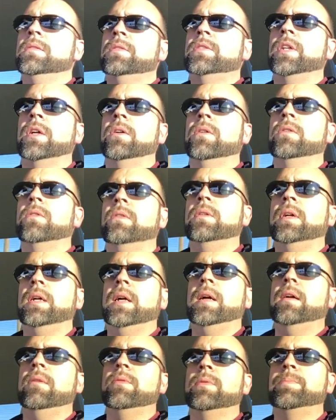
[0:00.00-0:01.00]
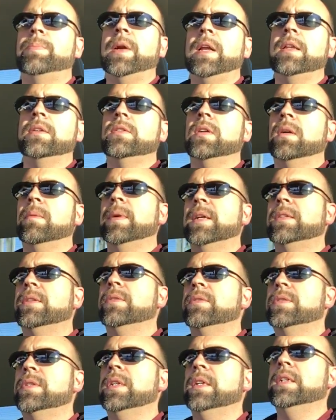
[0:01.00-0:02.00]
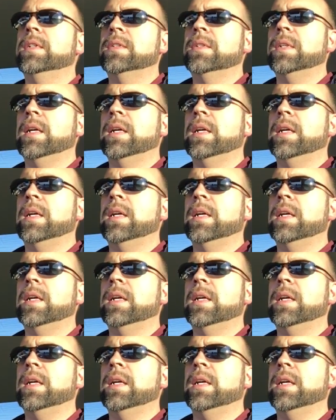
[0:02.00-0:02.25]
So I will probably talk about those things.